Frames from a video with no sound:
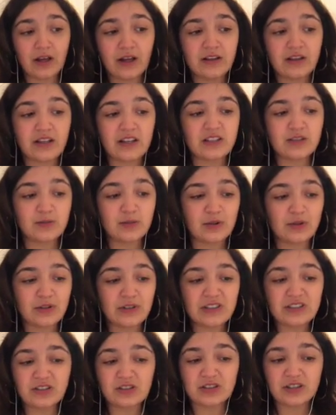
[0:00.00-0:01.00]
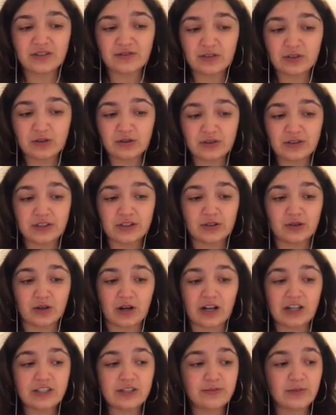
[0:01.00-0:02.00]
These abilities are difficult to
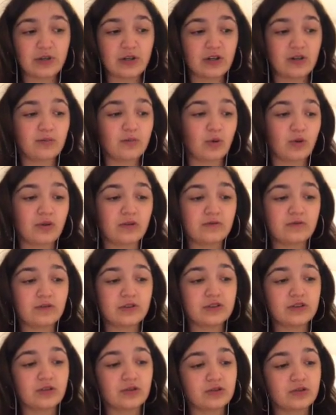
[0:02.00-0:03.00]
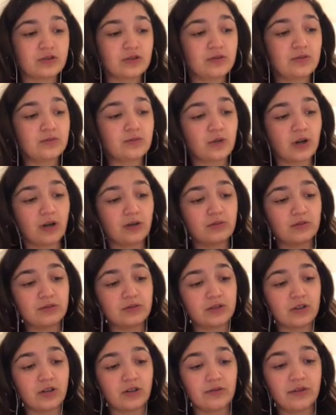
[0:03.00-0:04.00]
grasp but are important for social problem
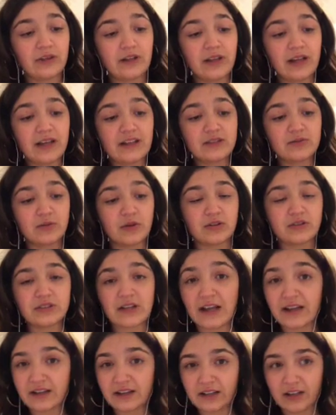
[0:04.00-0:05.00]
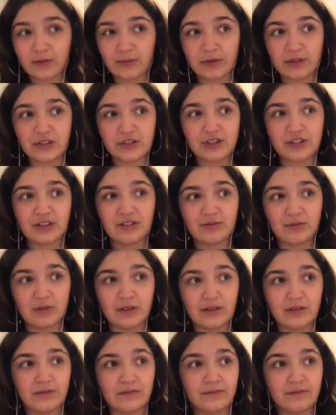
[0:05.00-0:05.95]
solving as well as academic achievement.